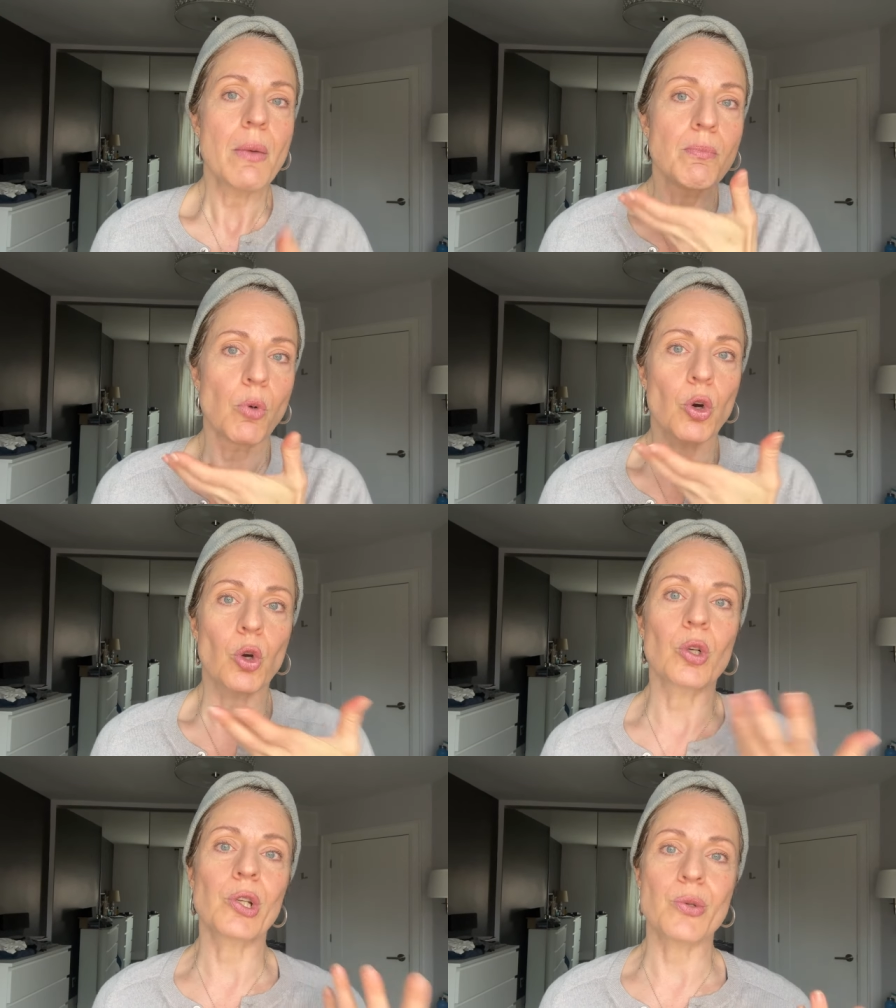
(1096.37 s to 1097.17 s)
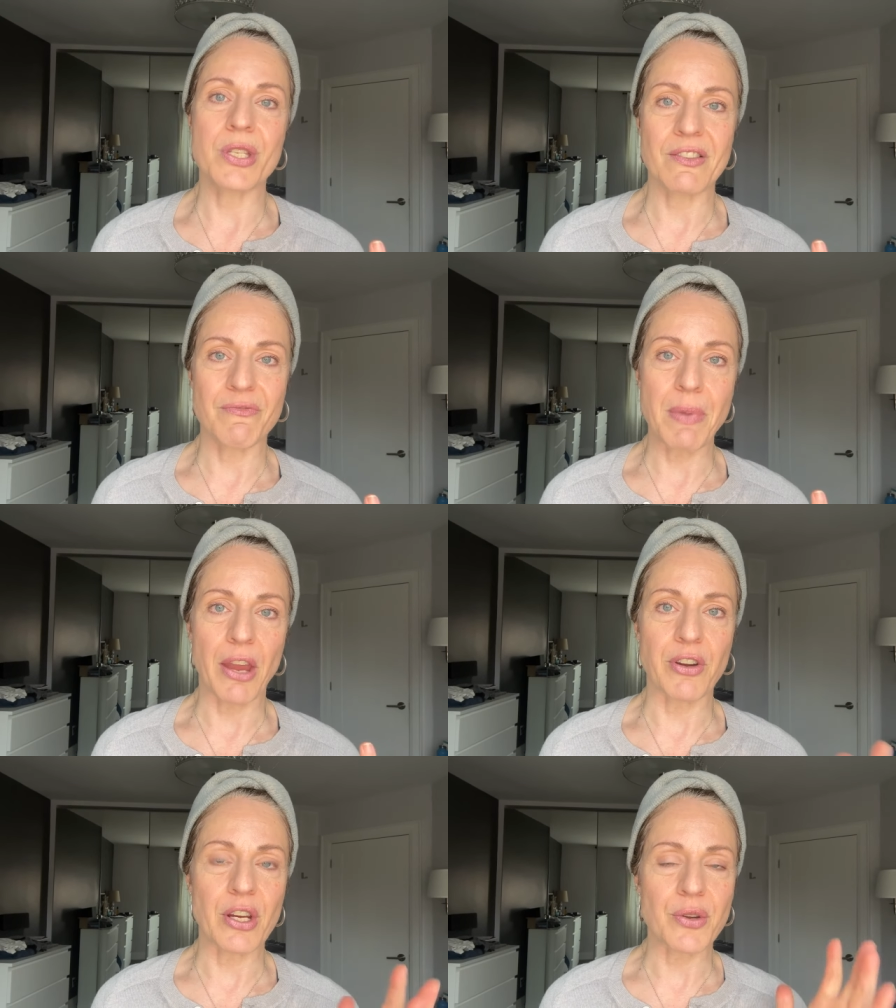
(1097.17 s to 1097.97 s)
more occlusive
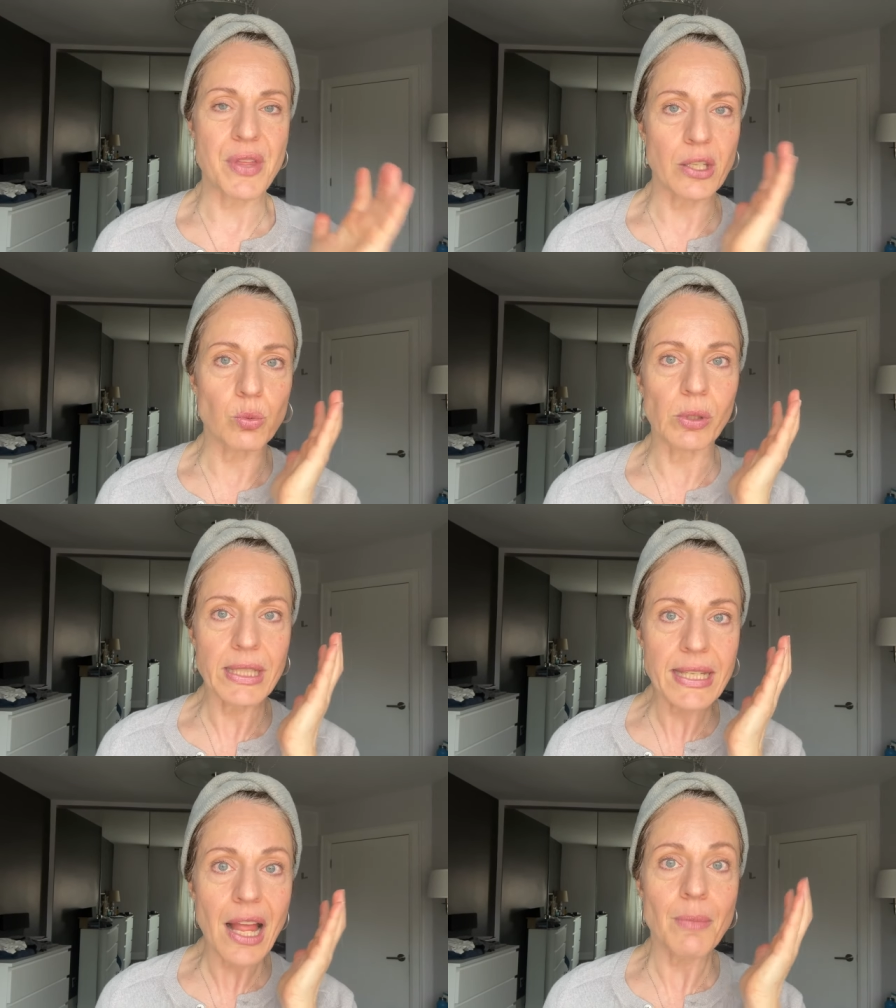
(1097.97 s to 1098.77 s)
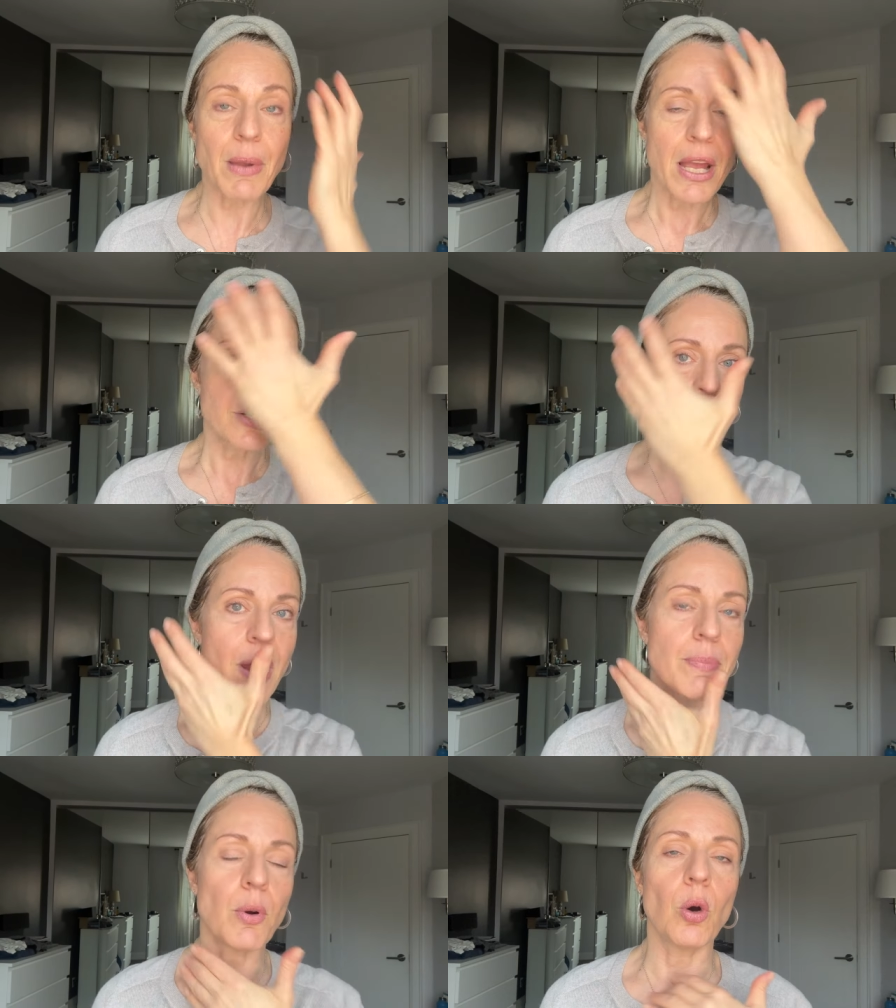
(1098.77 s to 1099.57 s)
barrier that will help
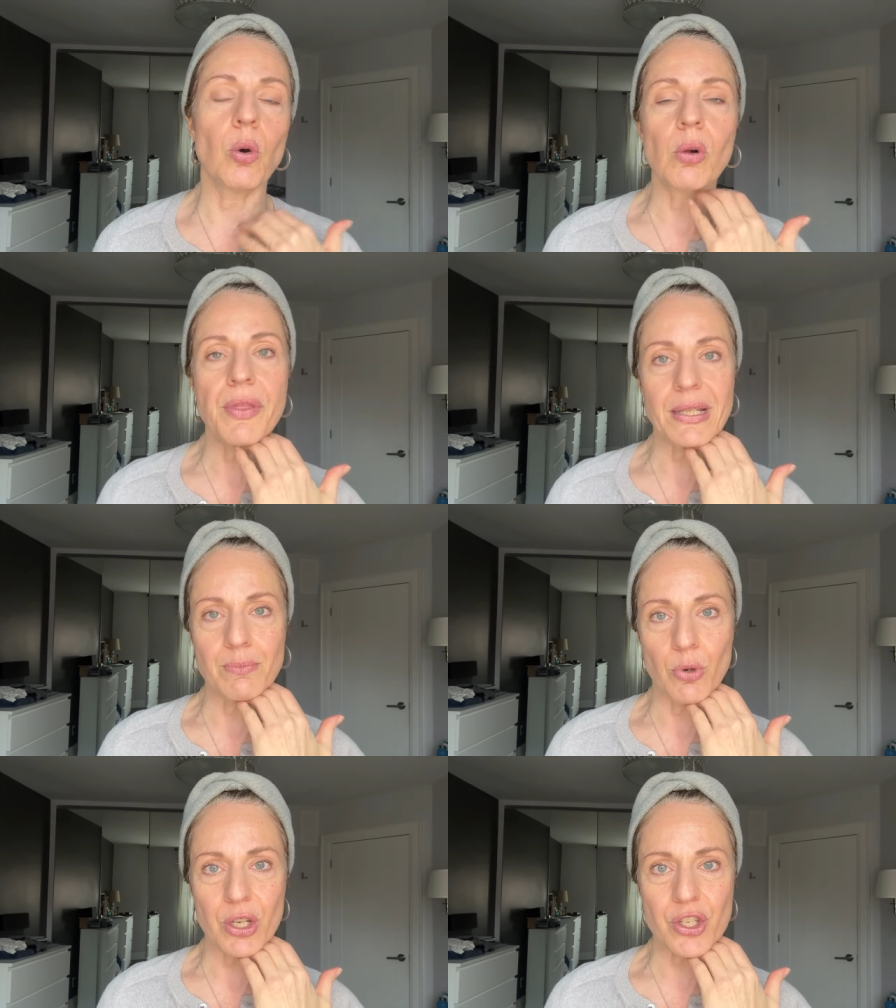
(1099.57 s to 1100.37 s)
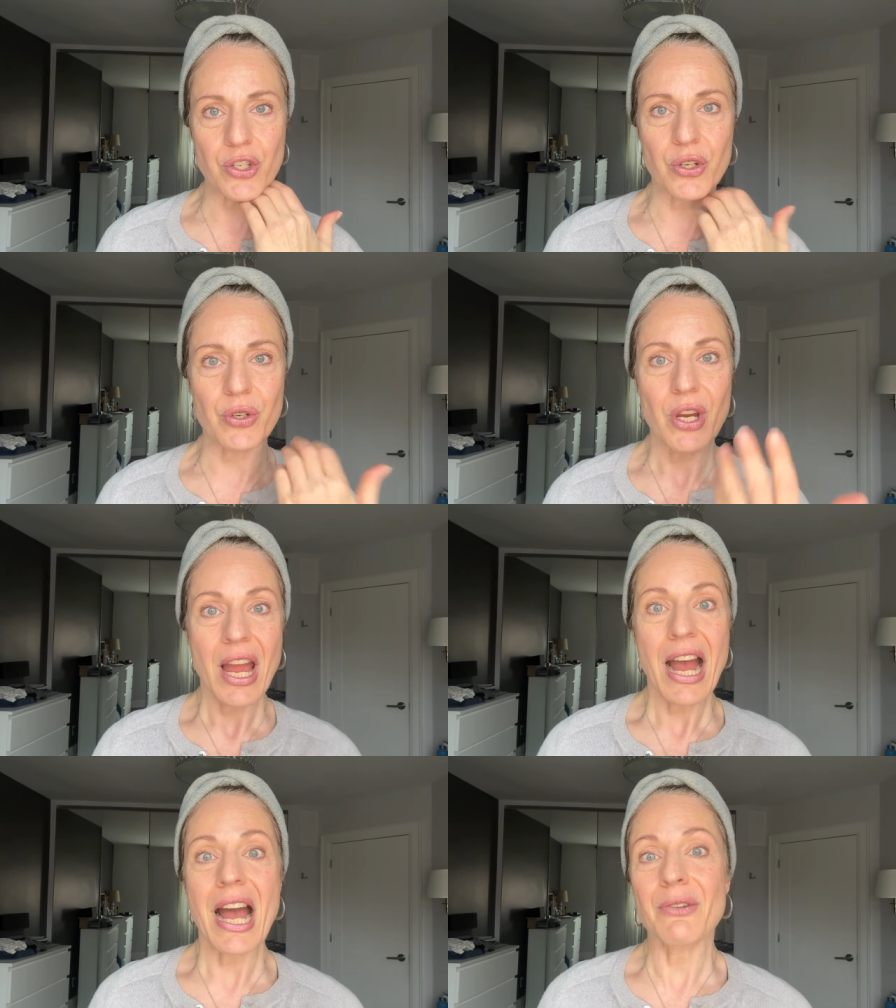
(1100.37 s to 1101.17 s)
trap all that moisture
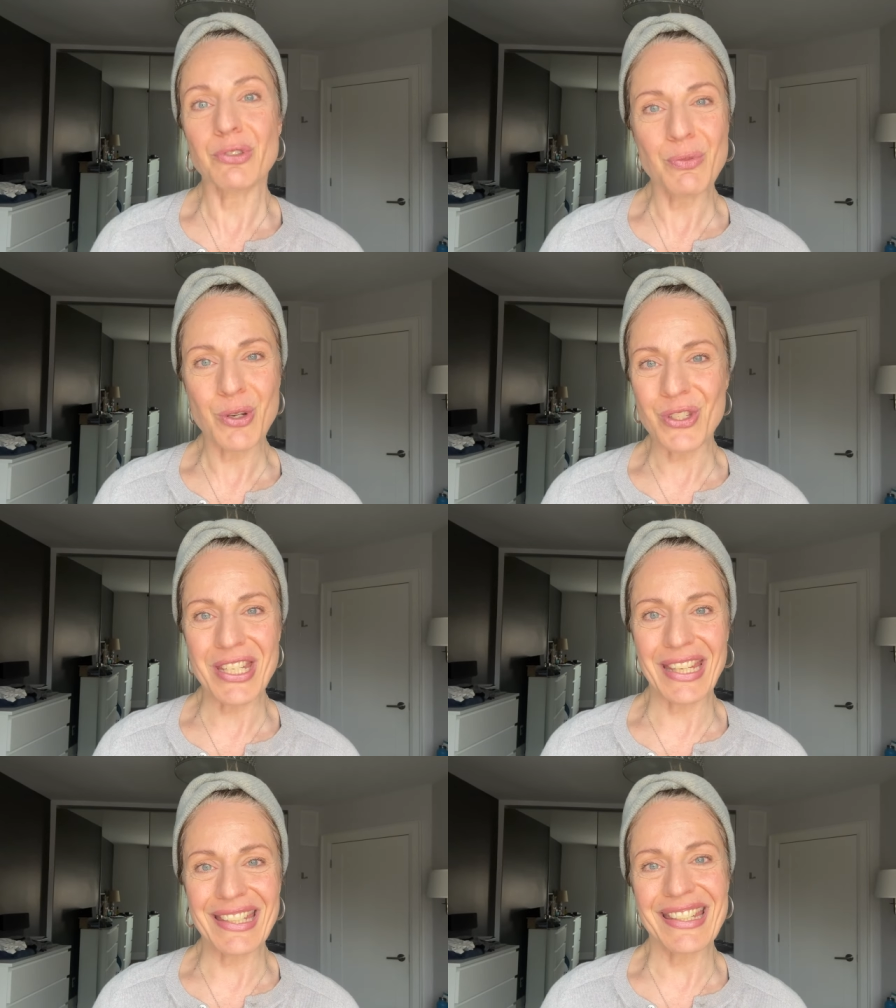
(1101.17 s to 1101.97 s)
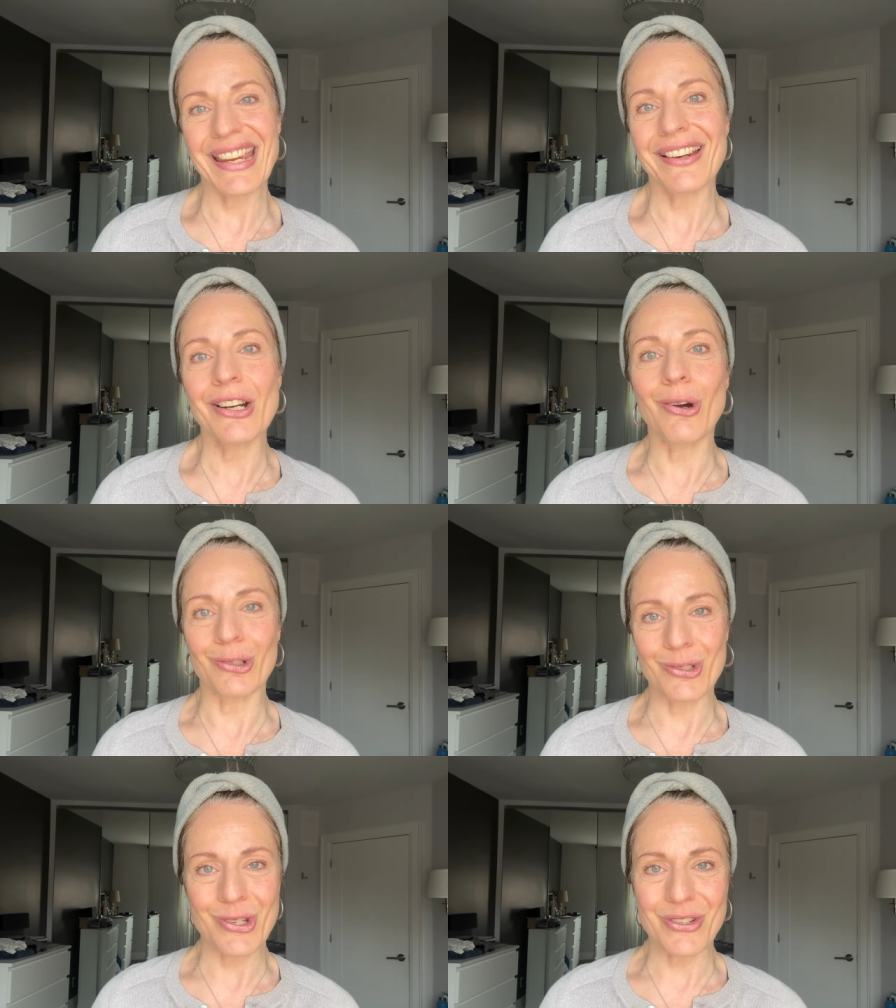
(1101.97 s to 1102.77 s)
uh, from your skincare
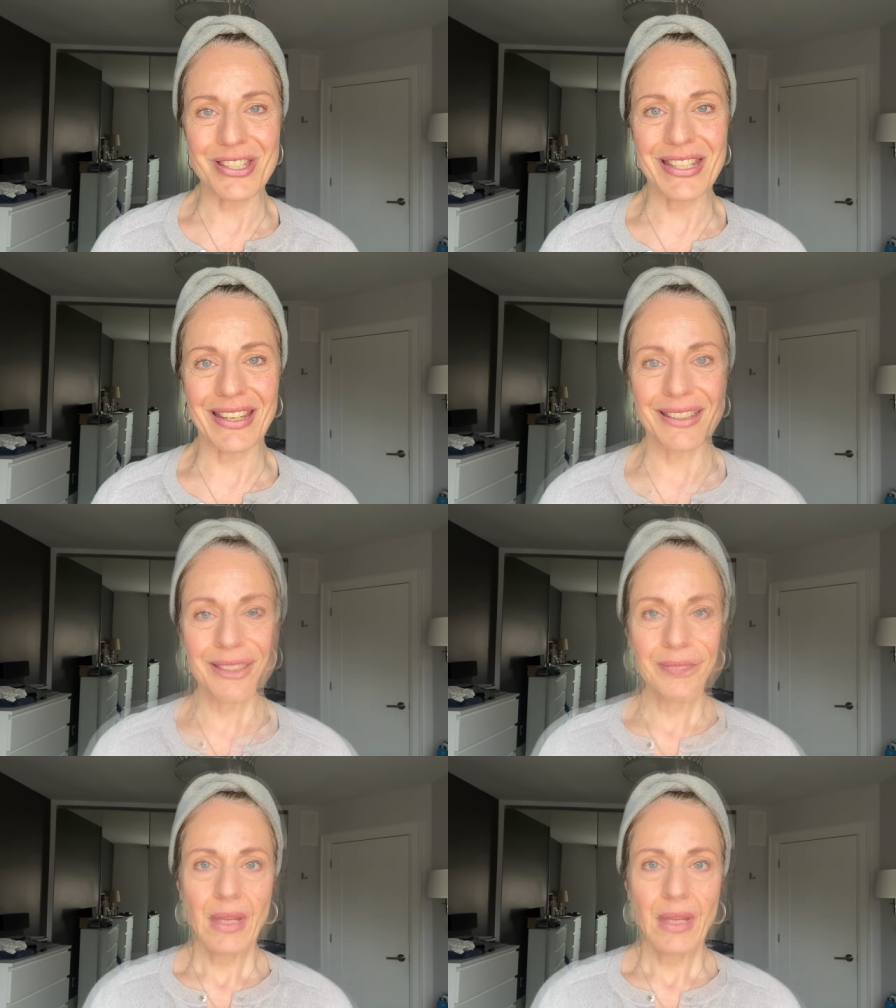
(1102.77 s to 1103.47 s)
onto your skin.